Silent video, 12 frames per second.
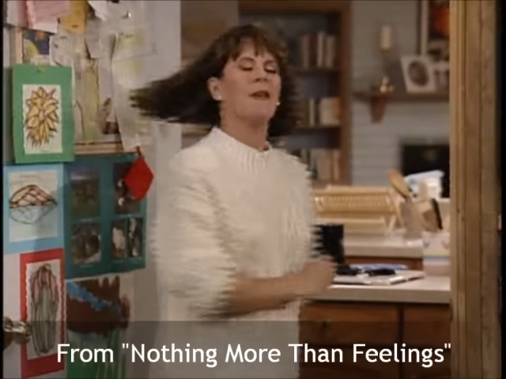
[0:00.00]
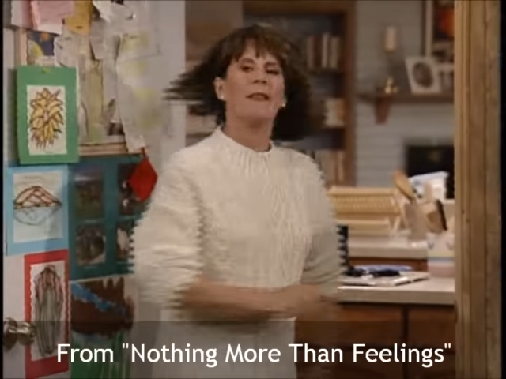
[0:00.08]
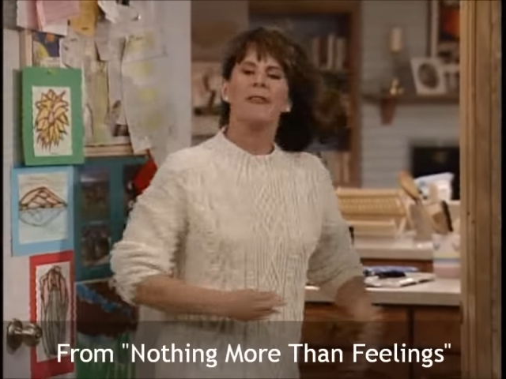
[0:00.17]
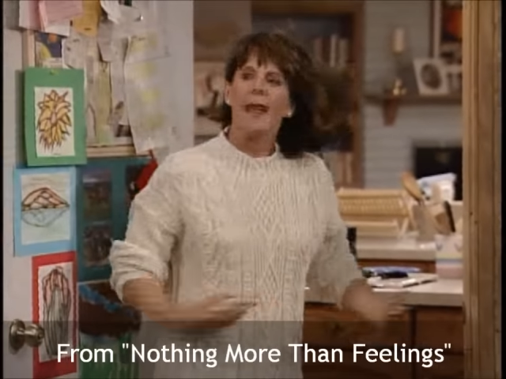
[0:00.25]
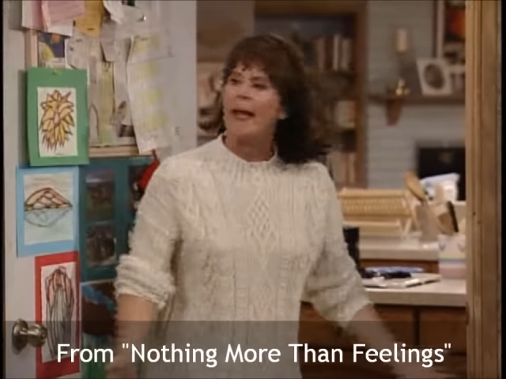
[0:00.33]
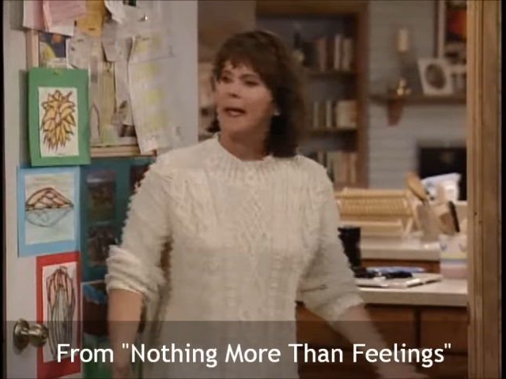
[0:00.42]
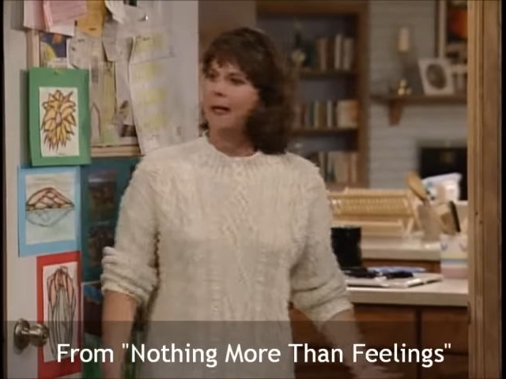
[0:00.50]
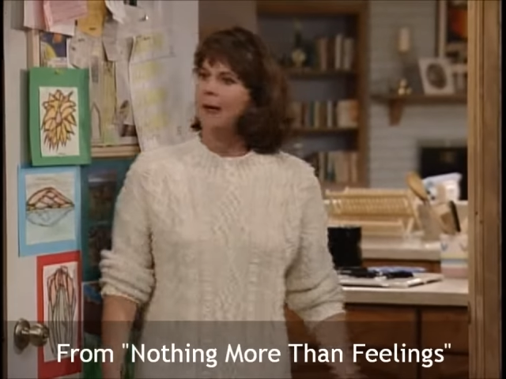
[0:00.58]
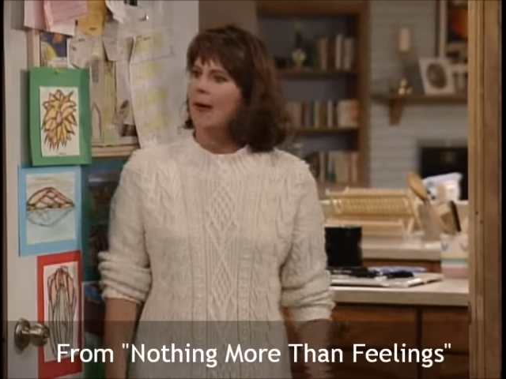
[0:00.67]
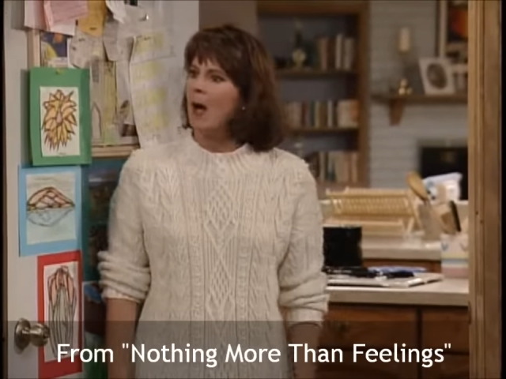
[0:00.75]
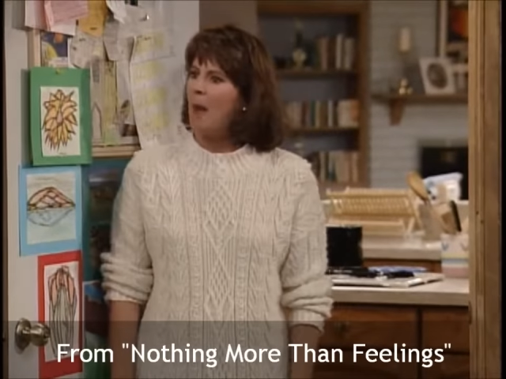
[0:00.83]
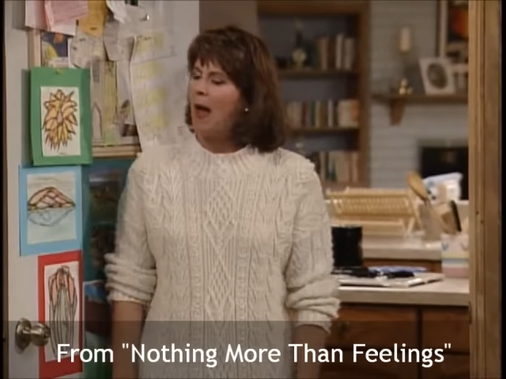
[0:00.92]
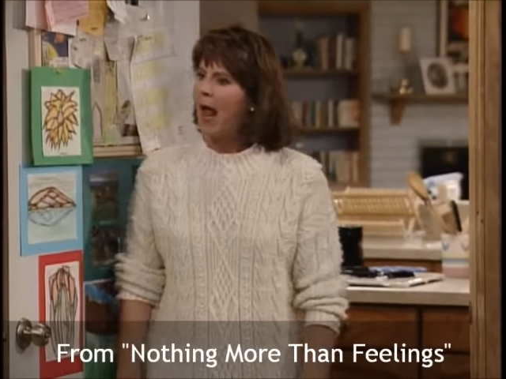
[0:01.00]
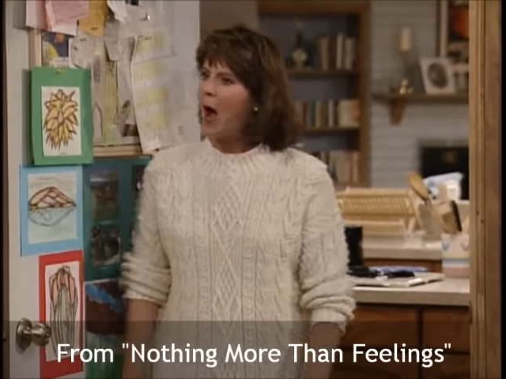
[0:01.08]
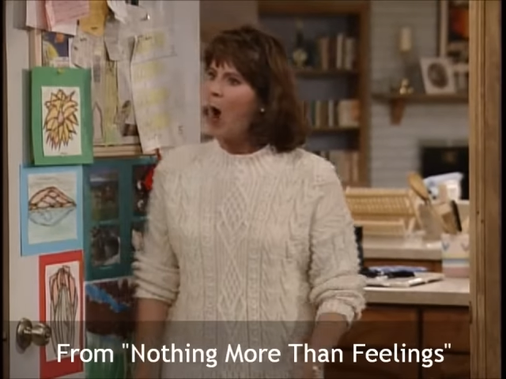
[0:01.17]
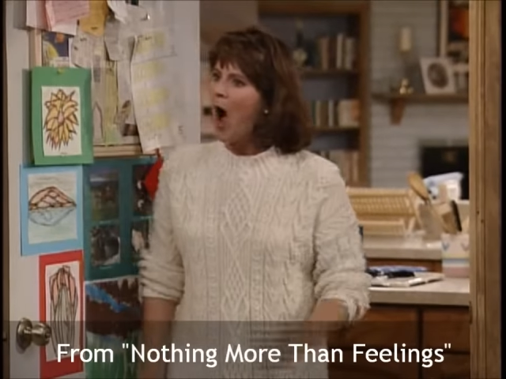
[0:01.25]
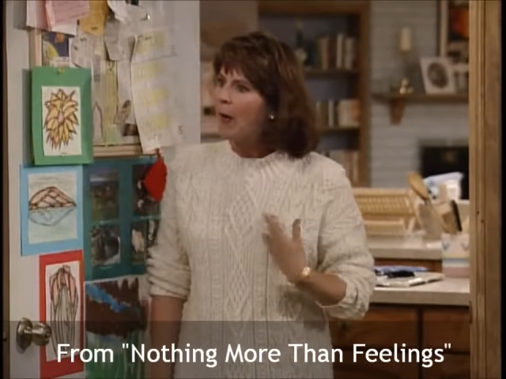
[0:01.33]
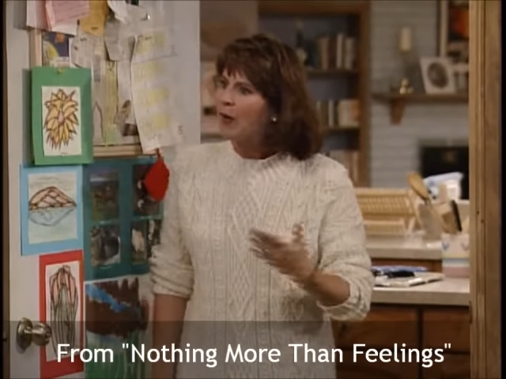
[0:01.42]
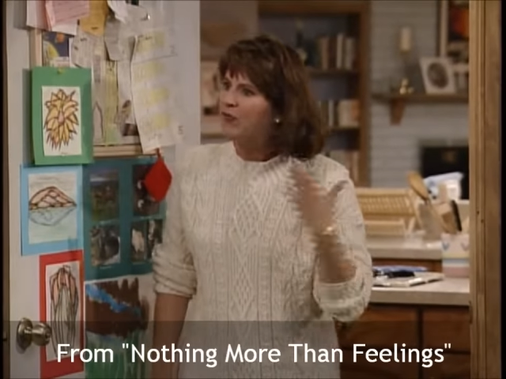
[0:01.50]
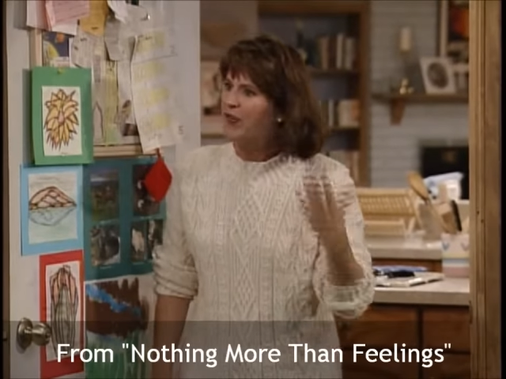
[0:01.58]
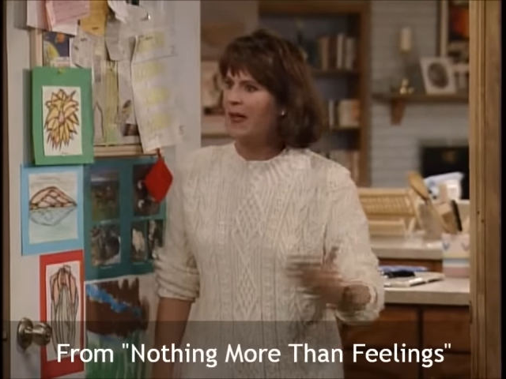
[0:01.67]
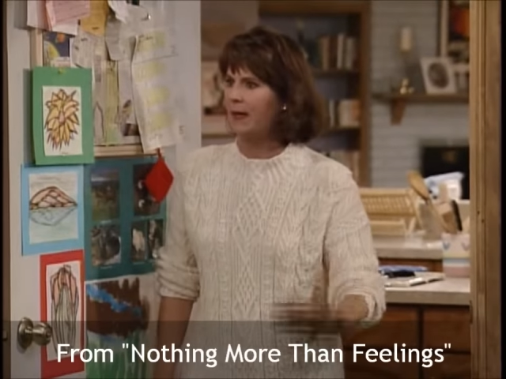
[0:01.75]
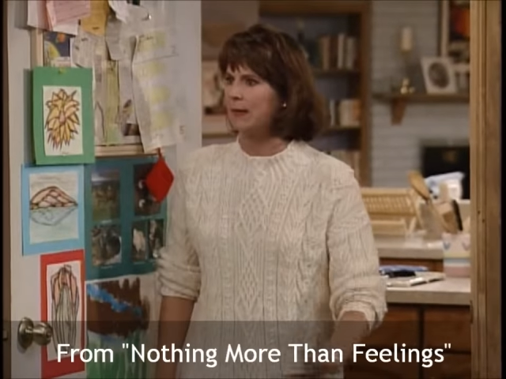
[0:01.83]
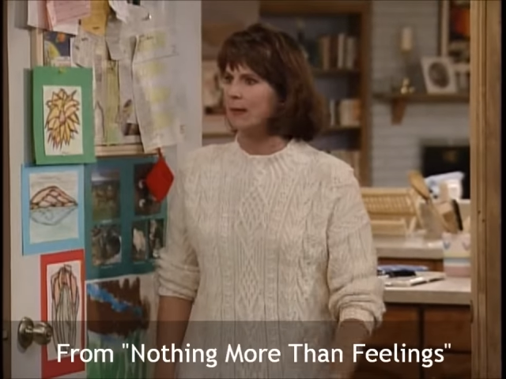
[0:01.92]
even think about how I would
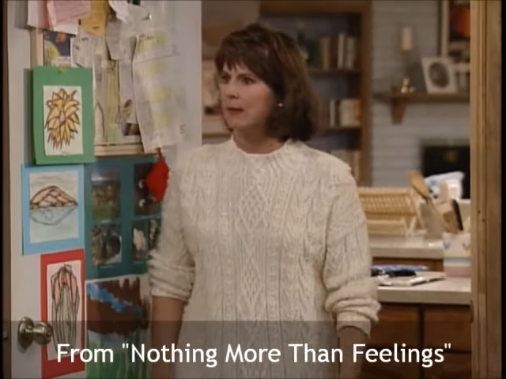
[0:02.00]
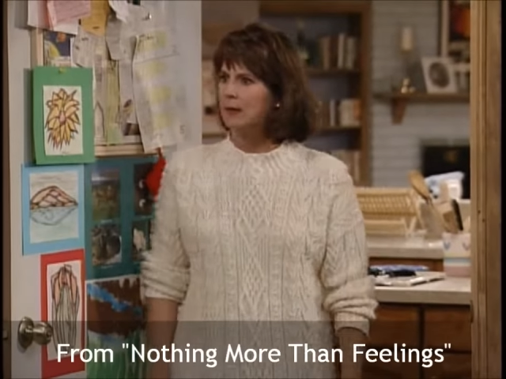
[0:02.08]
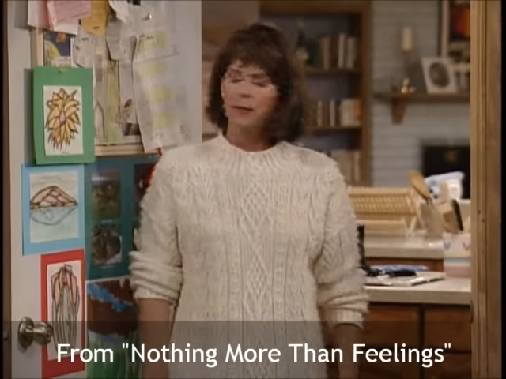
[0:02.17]
feel.